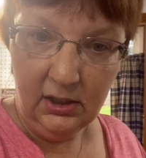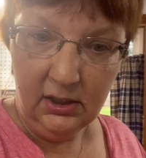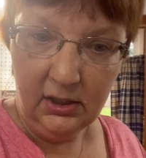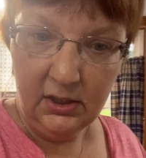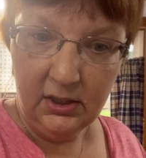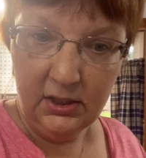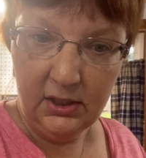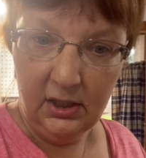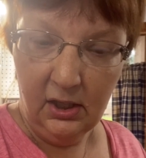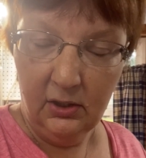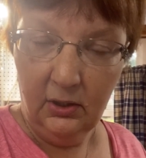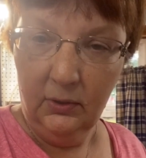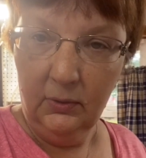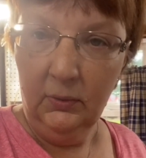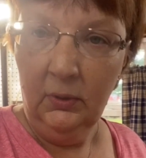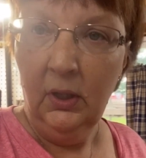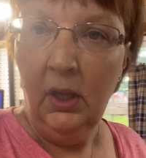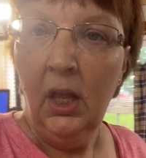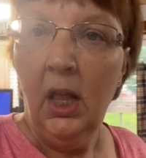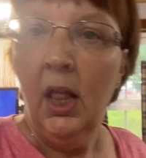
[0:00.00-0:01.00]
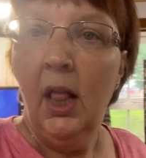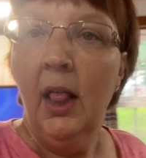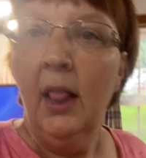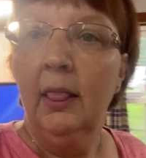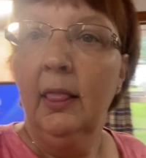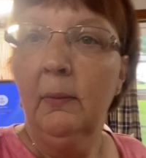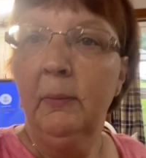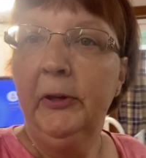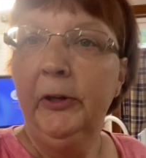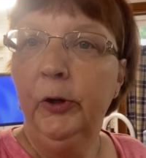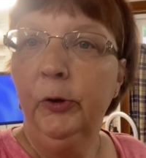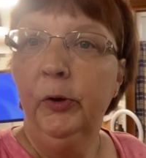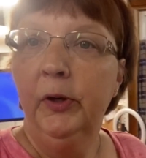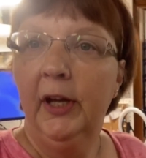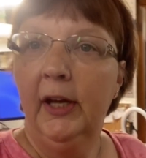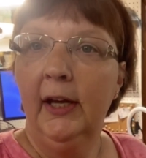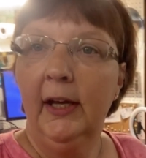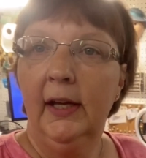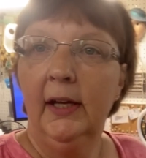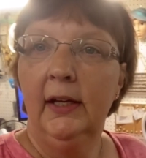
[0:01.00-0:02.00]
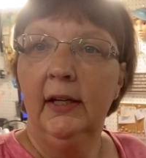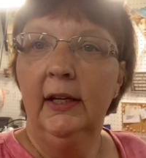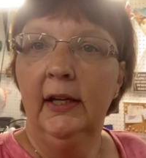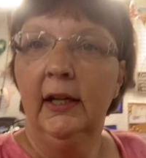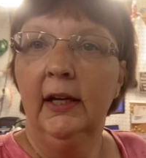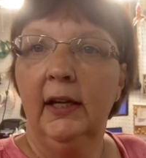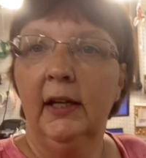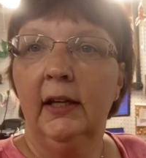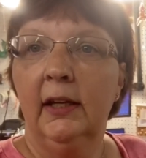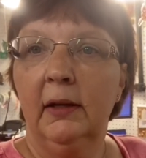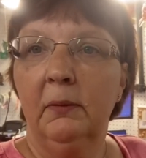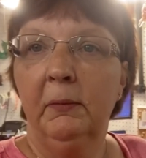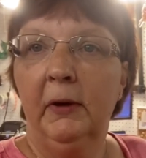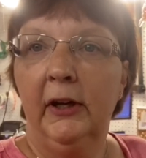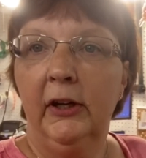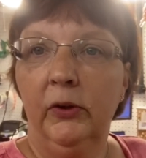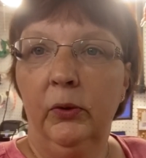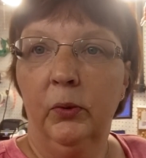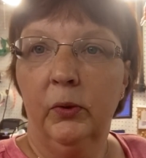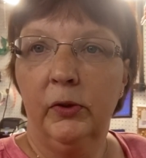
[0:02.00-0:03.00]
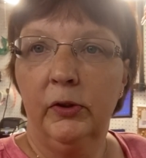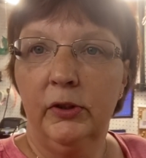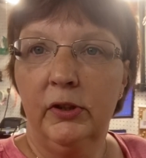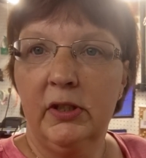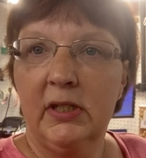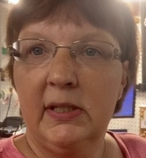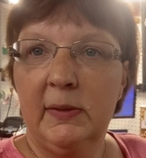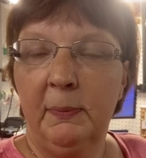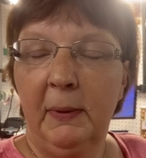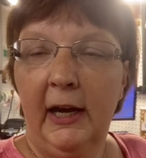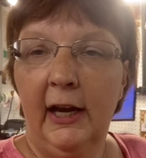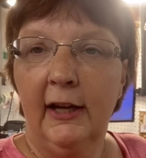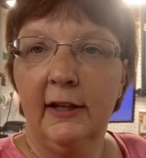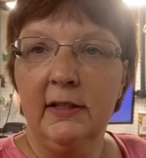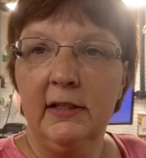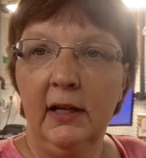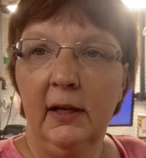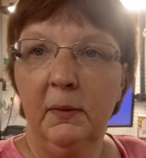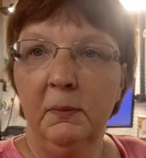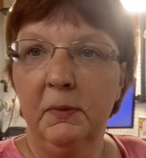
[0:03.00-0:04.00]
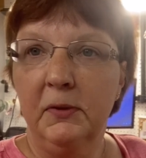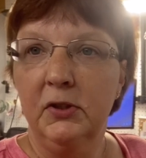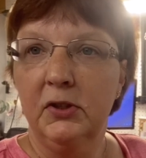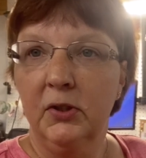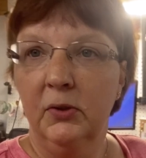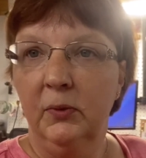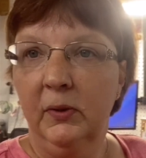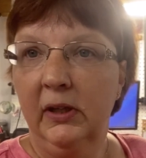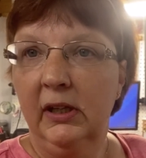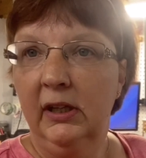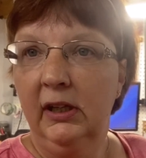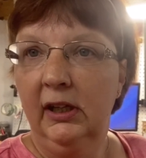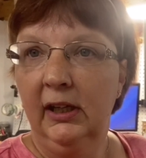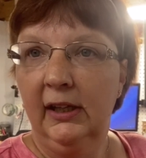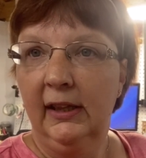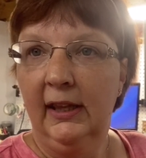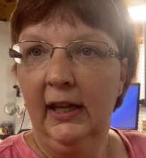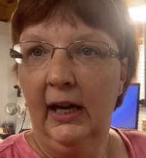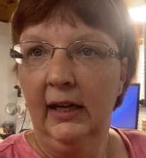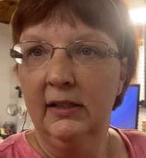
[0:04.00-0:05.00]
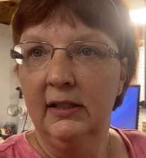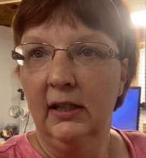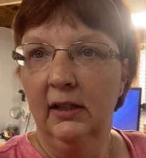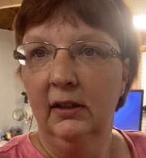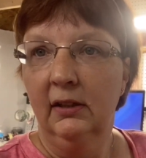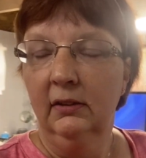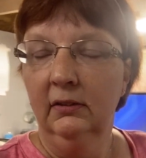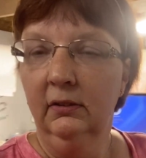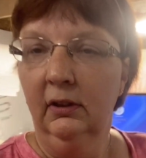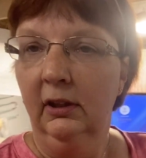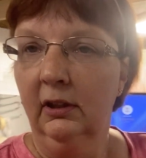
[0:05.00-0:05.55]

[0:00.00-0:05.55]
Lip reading: so let me go ahead and get my orders packed up so we can get that done.